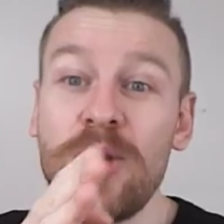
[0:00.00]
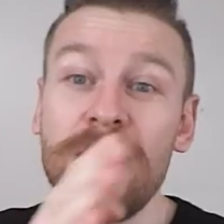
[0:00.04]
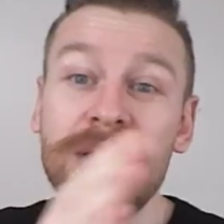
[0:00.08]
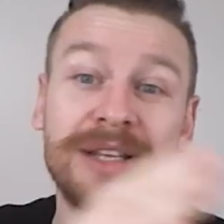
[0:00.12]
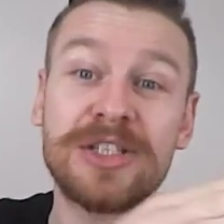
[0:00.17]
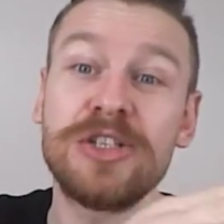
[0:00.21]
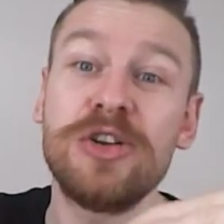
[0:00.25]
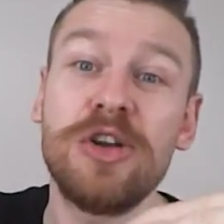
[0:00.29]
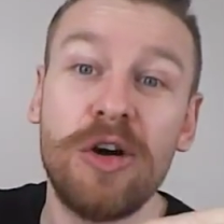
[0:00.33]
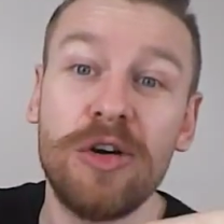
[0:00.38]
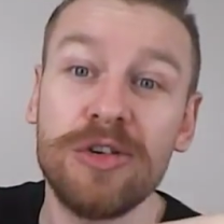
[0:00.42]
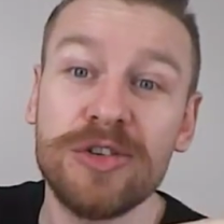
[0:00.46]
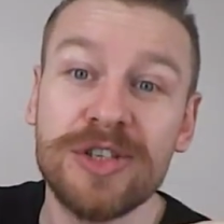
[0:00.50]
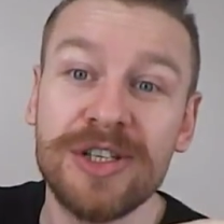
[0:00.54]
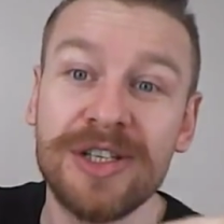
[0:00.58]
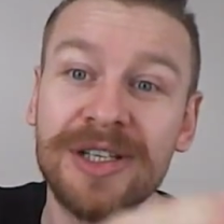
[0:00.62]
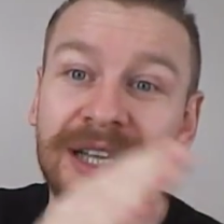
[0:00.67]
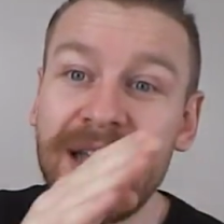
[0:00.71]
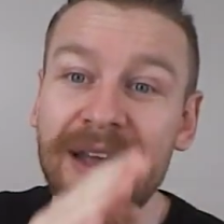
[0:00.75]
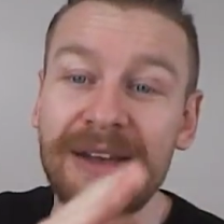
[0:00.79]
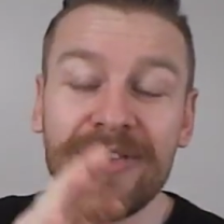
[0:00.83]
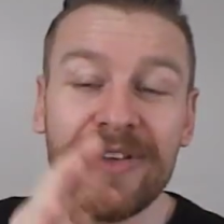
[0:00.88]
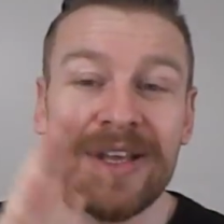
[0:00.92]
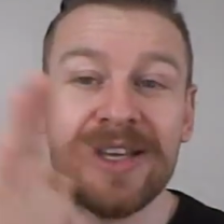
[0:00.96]
gets knocked to the
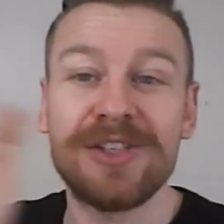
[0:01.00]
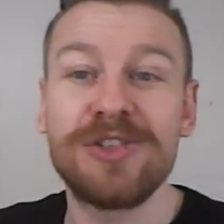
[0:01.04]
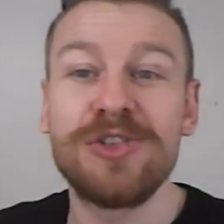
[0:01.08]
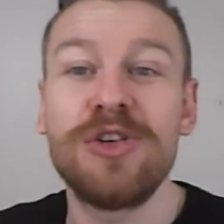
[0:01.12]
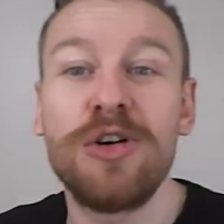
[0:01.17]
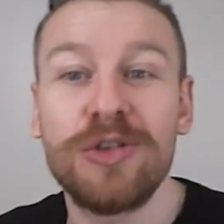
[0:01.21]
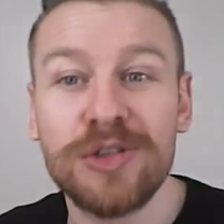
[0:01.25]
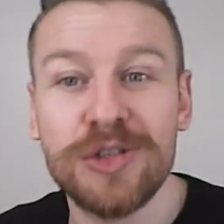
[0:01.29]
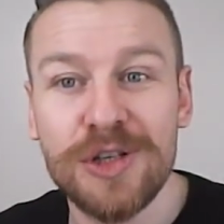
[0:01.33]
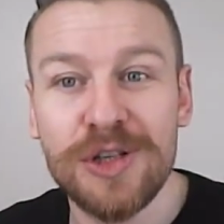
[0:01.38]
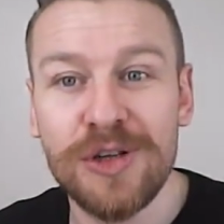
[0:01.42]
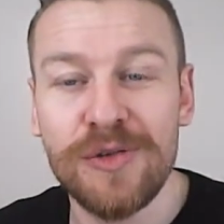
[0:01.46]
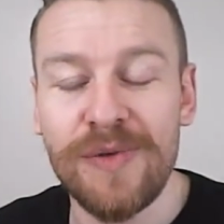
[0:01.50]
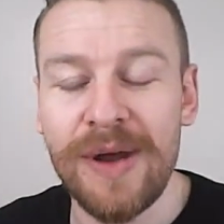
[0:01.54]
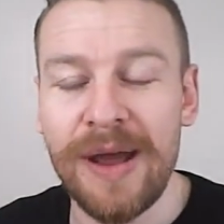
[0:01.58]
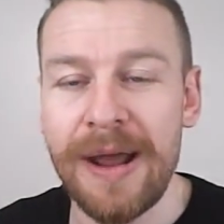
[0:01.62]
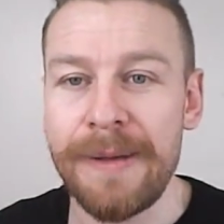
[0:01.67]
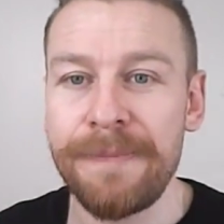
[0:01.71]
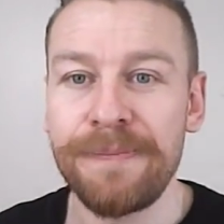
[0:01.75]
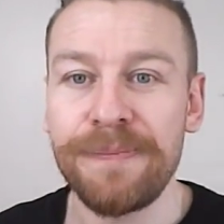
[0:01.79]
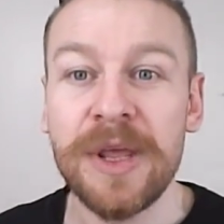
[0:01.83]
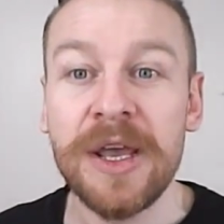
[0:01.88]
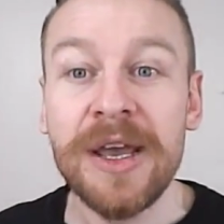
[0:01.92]
left, gets knocked to the right.